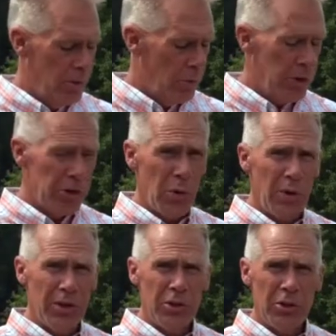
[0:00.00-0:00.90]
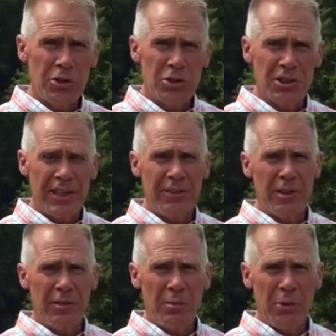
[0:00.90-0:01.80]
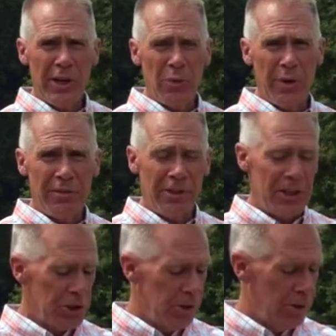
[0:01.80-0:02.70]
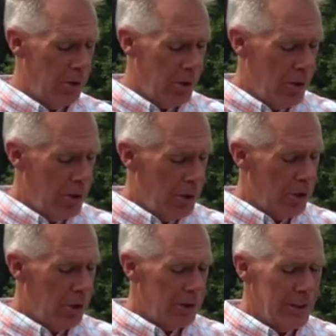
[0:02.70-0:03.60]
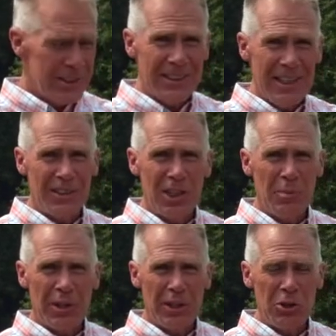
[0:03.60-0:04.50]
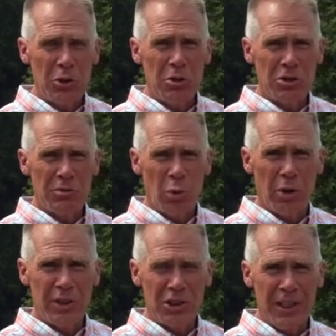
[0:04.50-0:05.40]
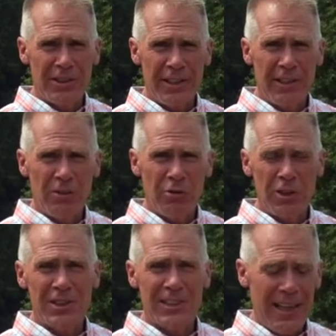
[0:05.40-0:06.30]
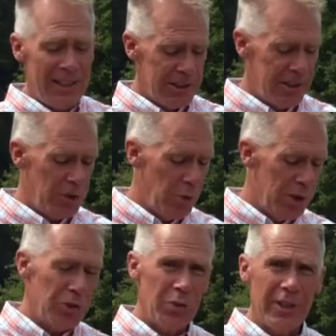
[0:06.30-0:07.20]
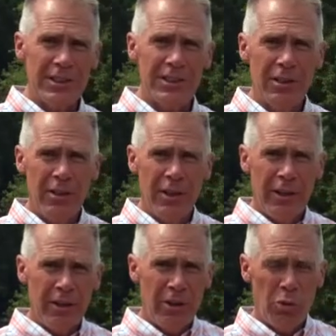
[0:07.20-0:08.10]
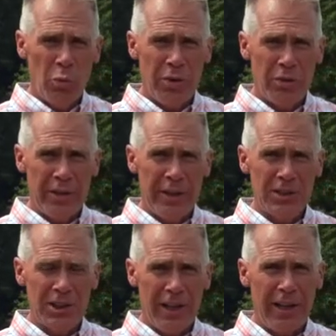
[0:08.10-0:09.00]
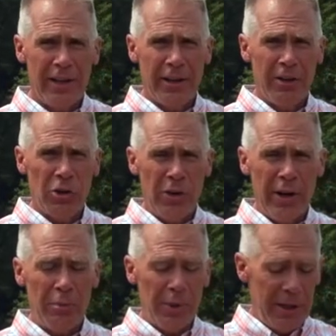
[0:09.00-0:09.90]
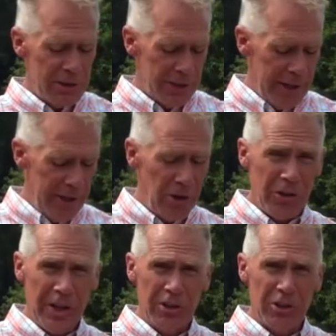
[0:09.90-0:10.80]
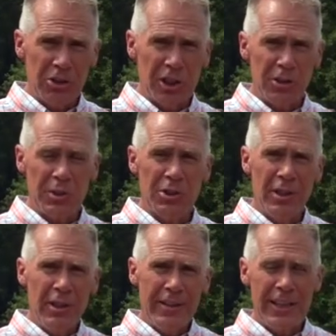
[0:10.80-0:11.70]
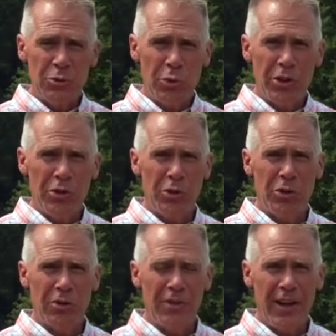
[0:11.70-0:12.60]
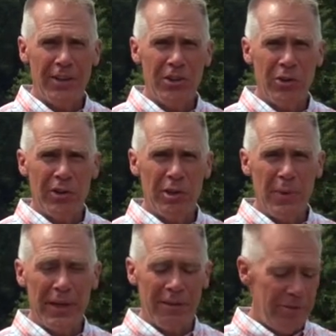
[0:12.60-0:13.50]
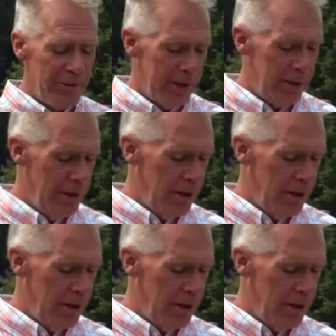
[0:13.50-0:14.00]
when you're going to use the safety breakaway feature, you, this is not typically used for adjusting for the sizing. You want to do this with the slide crown piece and all the other adjustments. That's where you do your fine tuning to make it fit.